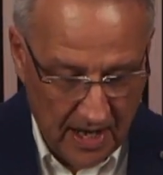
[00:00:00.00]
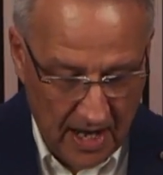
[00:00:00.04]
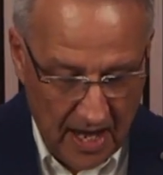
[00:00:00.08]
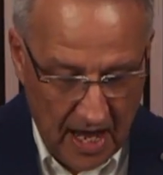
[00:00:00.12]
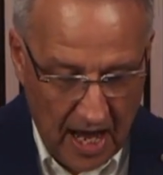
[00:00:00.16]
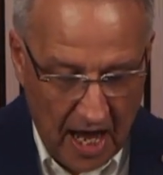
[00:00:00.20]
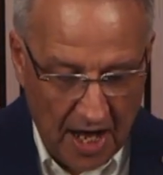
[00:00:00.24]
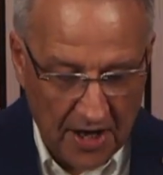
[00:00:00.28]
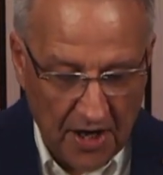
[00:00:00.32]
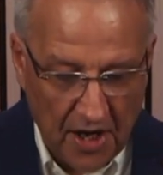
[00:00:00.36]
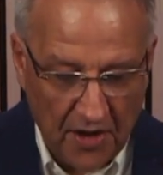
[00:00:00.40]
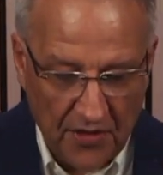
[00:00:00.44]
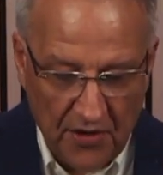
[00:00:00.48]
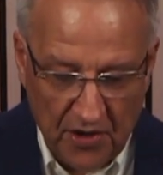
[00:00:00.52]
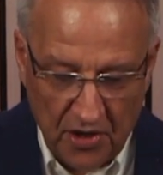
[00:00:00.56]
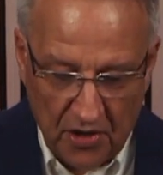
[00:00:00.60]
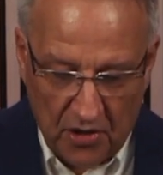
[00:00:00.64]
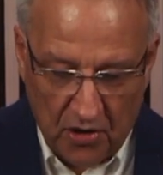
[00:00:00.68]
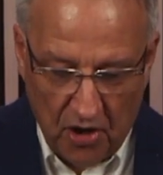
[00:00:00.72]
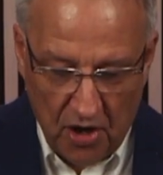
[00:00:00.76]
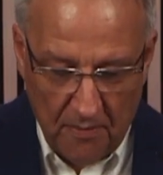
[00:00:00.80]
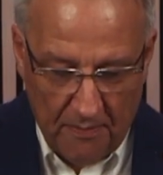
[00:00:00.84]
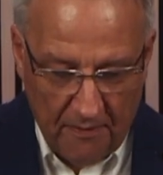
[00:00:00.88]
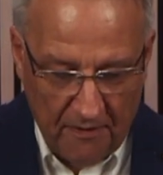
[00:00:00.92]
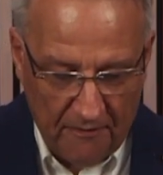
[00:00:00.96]
Another
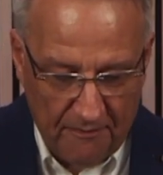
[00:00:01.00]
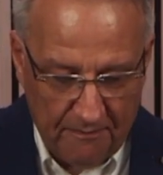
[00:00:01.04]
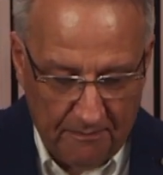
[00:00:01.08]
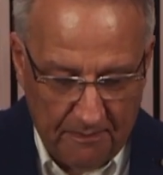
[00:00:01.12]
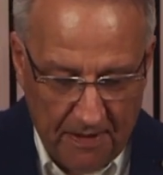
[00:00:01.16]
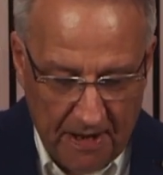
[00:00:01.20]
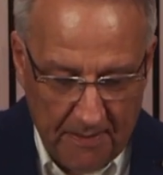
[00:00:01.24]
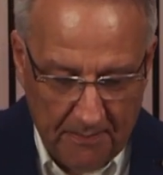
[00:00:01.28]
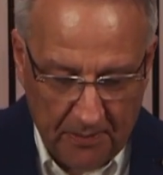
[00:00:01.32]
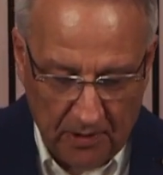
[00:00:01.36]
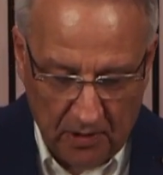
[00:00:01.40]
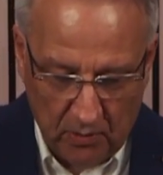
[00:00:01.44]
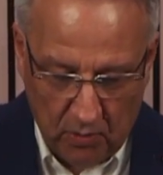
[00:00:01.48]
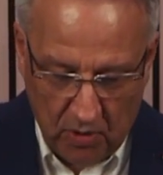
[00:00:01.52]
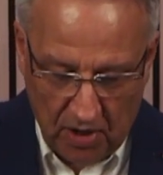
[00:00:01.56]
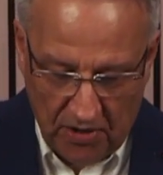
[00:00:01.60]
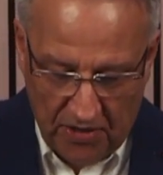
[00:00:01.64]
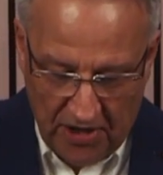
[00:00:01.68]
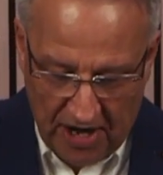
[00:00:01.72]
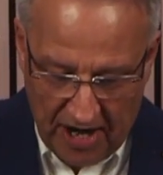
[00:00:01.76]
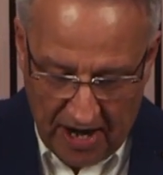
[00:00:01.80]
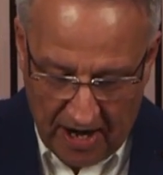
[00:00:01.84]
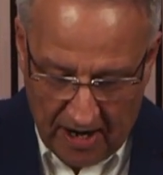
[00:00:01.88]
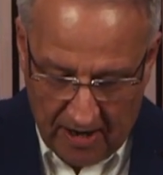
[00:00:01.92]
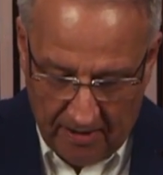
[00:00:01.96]
group of people were
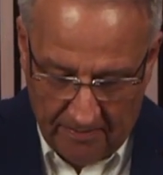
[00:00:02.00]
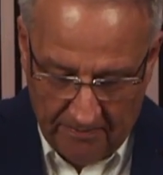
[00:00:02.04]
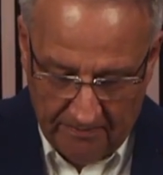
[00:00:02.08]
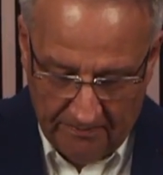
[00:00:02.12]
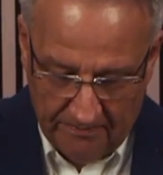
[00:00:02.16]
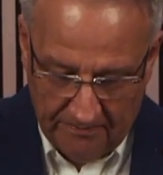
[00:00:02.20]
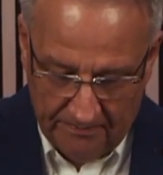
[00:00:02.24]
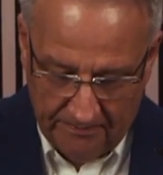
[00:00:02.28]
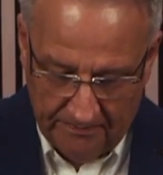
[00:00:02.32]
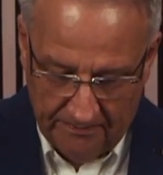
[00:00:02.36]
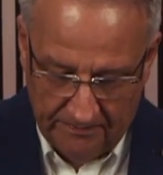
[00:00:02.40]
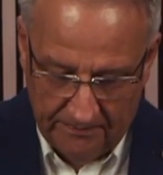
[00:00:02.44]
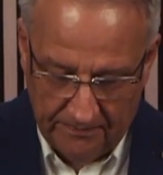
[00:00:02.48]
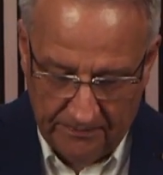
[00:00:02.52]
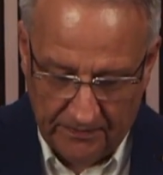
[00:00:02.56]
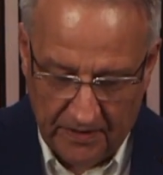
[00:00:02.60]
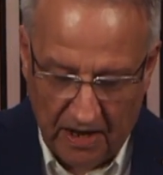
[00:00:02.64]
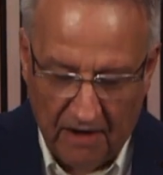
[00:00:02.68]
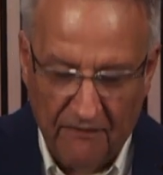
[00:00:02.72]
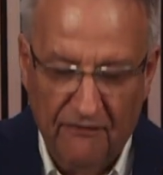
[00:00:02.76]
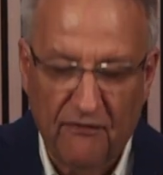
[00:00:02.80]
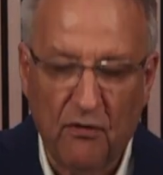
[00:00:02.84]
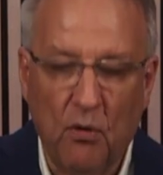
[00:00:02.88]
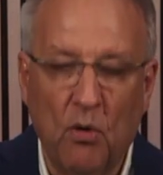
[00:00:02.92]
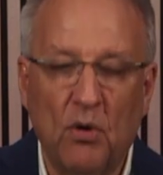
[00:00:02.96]
there,
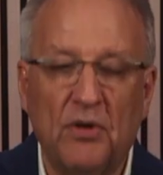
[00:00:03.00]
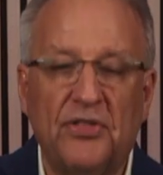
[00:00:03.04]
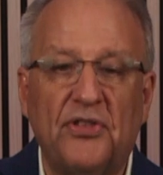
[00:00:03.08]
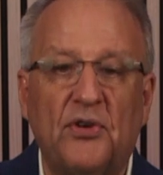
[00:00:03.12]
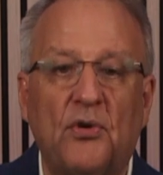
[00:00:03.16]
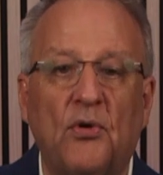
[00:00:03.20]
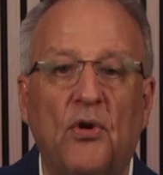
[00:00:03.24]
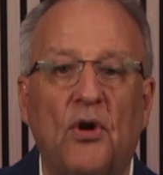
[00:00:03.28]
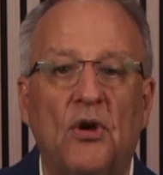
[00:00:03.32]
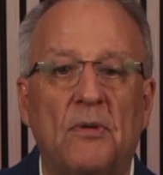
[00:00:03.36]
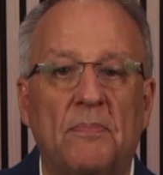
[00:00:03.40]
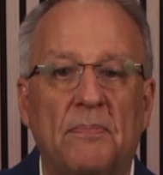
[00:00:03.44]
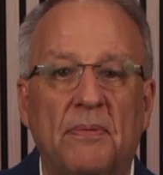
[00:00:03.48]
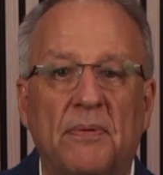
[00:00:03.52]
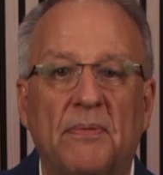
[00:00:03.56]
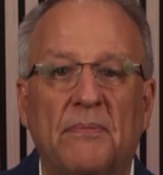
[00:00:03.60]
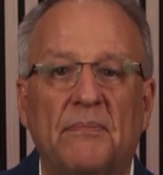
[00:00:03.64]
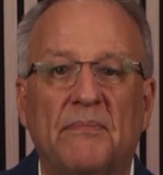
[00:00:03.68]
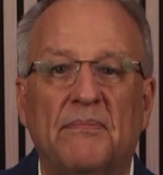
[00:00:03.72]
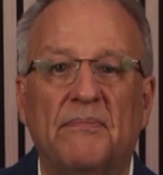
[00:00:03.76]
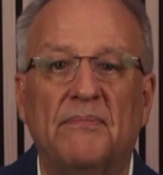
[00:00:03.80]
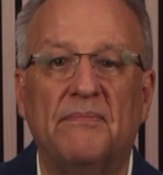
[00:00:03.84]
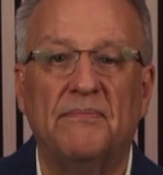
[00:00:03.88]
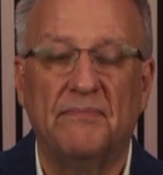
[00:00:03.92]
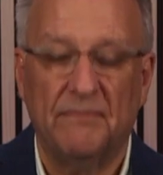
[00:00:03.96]
a fourth group,
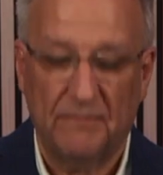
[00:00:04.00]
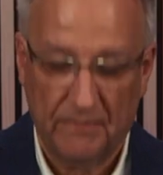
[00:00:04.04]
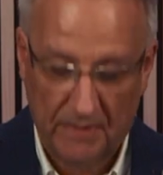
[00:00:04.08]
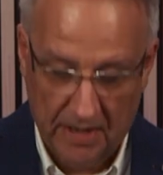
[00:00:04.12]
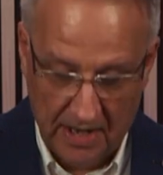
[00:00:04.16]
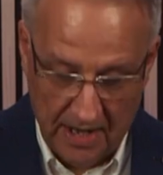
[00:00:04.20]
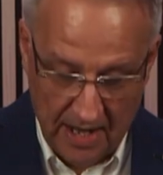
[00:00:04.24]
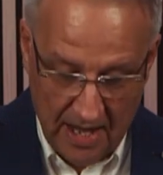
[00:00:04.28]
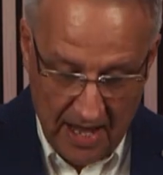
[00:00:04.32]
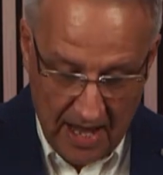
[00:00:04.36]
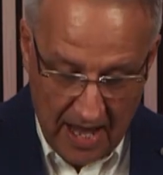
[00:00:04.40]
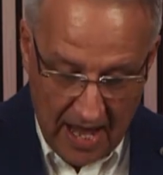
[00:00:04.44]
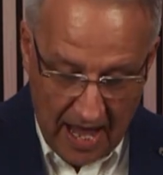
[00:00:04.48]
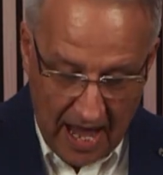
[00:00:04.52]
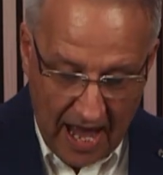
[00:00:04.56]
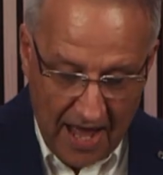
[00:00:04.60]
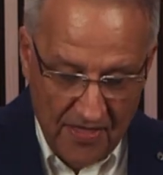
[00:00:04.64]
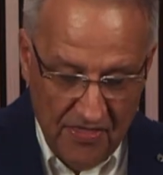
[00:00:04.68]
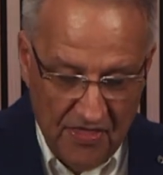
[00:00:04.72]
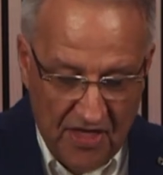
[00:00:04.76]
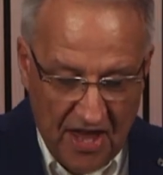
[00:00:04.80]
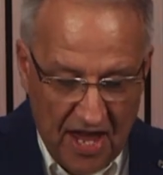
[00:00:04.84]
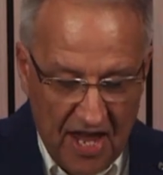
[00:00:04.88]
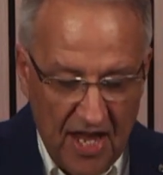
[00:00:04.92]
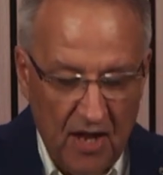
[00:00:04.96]

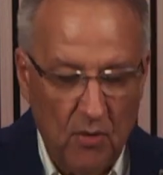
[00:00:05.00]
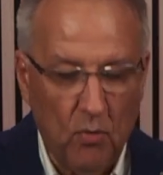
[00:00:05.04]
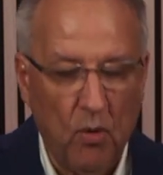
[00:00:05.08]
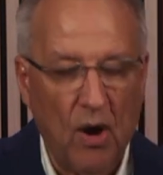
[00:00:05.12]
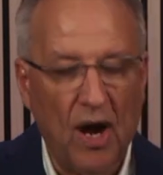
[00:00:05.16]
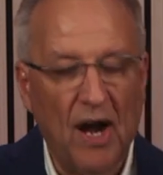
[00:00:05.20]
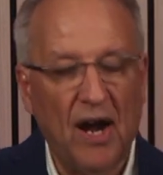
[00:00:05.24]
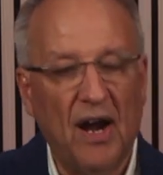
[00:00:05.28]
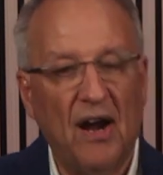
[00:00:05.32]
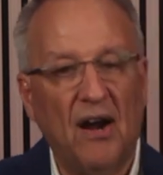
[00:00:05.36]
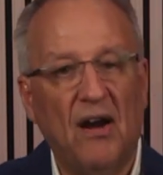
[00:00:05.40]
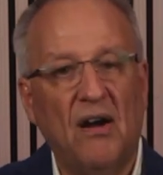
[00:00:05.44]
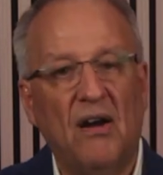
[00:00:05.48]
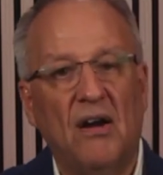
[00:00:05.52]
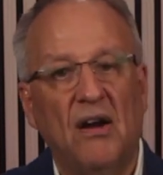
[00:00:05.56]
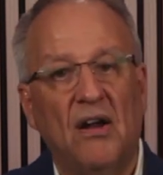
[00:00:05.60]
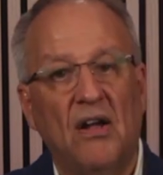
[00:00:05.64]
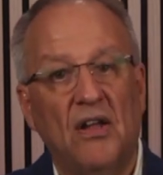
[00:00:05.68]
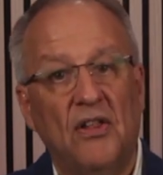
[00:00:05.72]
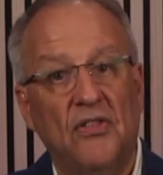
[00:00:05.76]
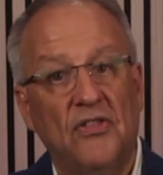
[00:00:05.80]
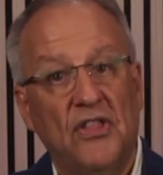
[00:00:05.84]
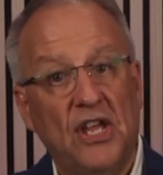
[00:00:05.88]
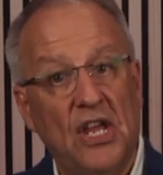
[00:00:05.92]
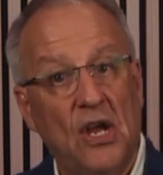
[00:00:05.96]
and they were
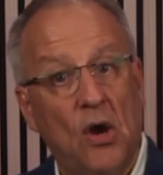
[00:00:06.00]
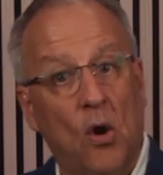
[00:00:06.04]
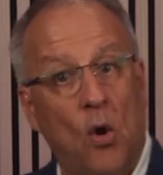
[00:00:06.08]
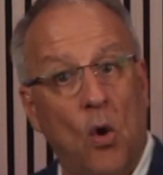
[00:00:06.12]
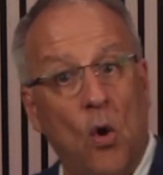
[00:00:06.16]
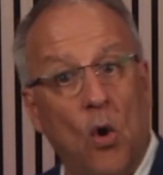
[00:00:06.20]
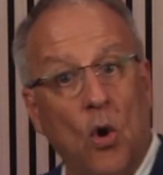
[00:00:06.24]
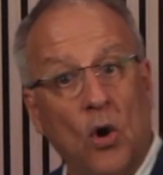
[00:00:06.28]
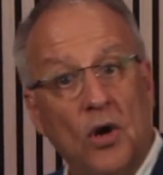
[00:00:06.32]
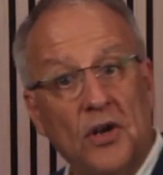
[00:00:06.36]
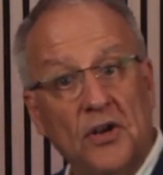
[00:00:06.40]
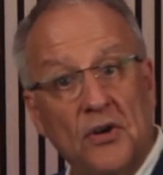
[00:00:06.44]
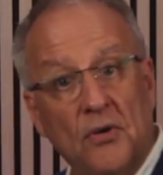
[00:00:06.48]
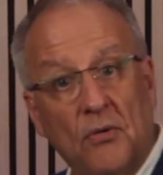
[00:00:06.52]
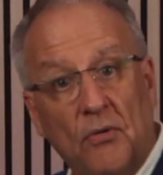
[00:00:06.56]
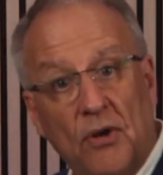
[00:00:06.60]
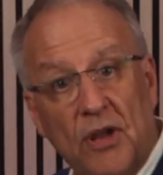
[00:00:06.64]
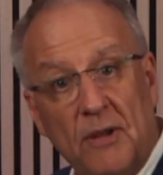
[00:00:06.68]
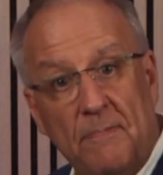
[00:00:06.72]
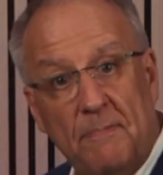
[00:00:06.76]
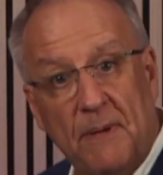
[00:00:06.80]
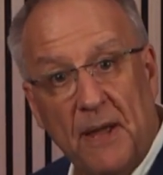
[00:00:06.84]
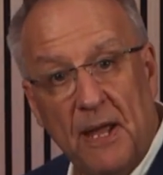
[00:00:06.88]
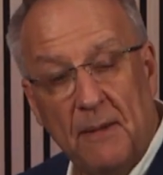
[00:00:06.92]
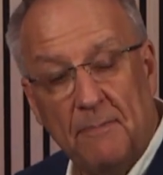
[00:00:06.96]
the
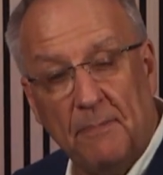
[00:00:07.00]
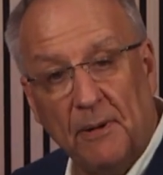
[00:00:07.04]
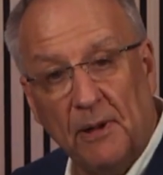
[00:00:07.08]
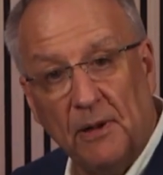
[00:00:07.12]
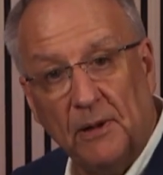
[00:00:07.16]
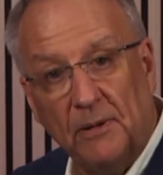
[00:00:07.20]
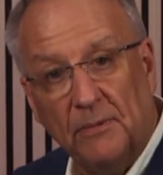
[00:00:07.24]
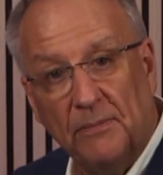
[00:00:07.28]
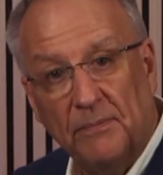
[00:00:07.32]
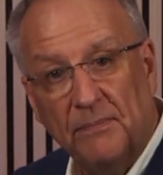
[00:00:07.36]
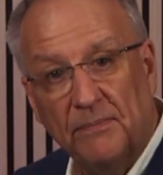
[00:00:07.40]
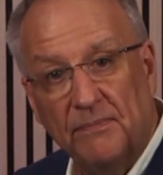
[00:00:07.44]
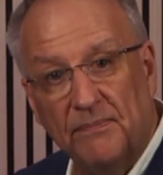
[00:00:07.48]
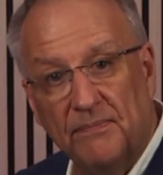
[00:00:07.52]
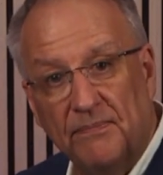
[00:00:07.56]
ordinary people.